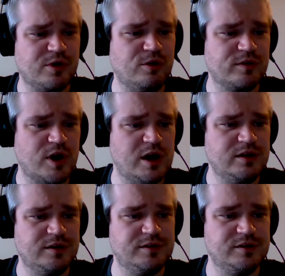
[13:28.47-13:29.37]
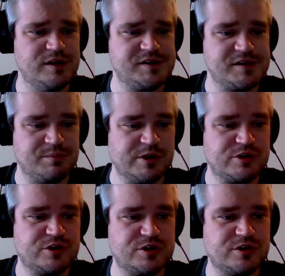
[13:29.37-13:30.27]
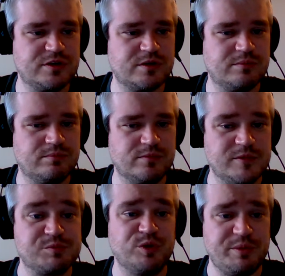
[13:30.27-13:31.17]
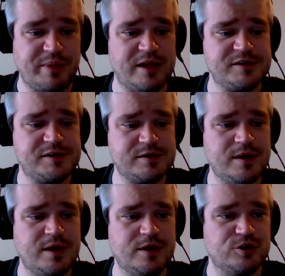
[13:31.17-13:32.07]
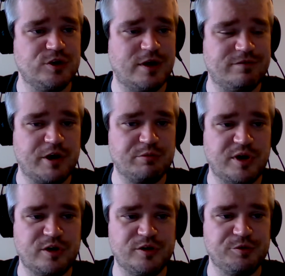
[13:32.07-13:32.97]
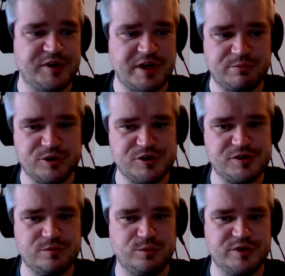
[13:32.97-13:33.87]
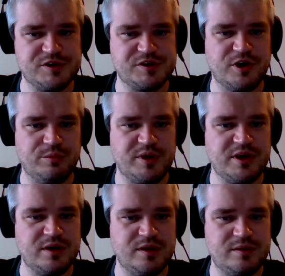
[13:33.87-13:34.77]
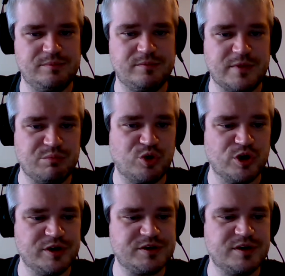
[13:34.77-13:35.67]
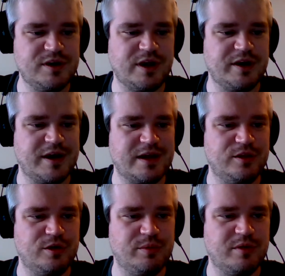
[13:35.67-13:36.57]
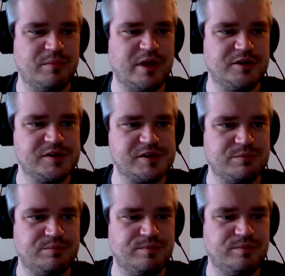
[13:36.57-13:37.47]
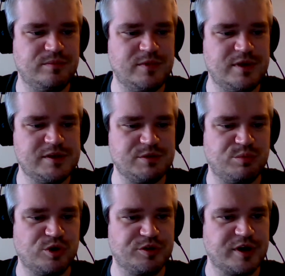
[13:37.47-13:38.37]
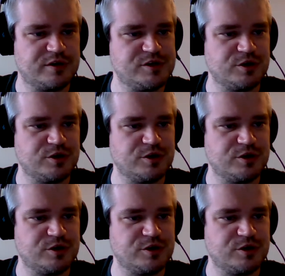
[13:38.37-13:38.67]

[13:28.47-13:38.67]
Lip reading: But overall, the list was pretty balanced. You do have firepower in the Redemptors, which is going to be important, and you got a little bit of melt support there.